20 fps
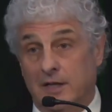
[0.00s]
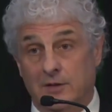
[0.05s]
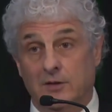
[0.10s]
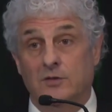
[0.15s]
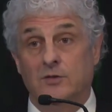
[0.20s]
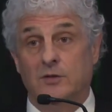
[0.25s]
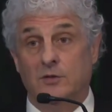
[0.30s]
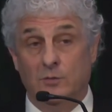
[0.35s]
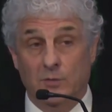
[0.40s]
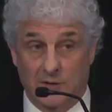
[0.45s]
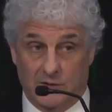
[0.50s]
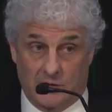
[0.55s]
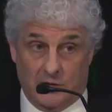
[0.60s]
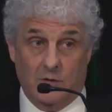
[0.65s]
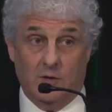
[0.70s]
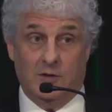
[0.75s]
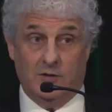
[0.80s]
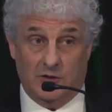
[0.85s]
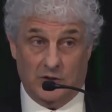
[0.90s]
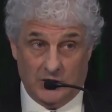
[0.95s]
and you do what's
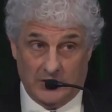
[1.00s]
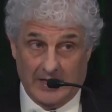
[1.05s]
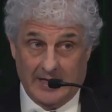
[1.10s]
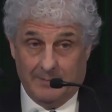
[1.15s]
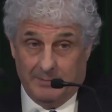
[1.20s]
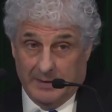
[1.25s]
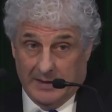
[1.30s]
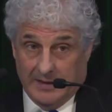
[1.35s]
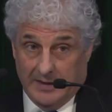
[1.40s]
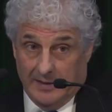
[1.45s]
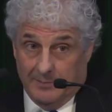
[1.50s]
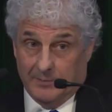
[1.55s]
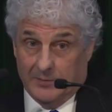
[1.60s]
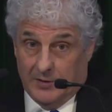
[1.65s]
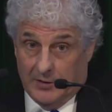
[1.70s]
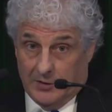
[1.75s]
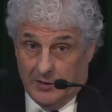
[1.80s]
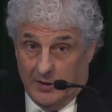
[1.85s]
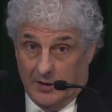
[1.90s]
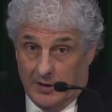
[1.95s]
called shaping up
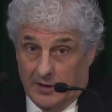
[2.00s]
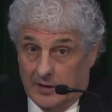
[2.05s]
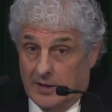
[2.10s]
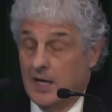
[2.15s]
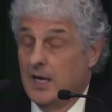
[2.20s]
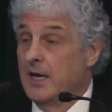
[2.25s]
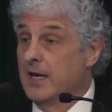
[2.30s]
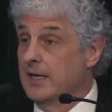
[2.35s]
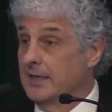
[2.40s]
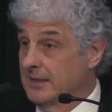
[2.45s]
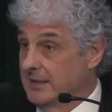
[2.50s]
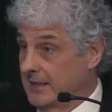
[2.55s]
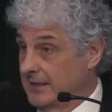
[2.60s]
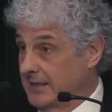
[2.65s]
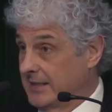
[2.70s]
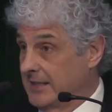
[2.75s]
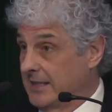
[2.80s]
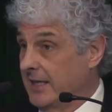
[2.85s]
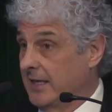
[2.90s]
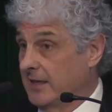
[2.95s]
the dog to
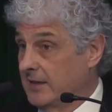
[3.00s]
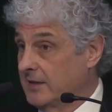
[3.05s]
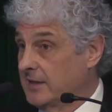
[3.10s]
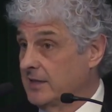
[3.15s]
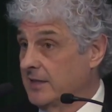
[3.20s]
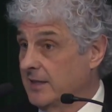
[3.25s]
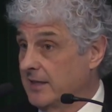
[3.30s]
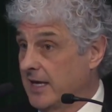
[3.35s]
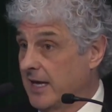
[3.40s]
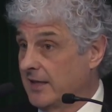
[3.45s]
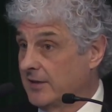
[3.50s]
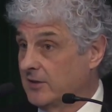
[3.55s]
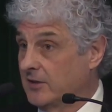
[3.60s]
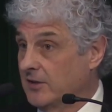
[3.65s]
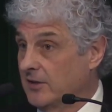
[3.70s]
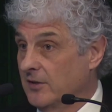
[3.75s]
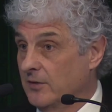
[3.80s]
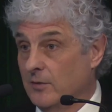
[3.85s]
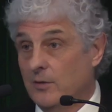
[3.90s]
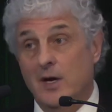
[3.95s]
sit to that
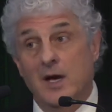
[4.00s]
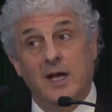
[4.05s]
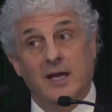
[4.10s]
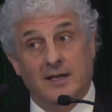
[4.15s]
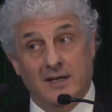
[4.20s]
cue.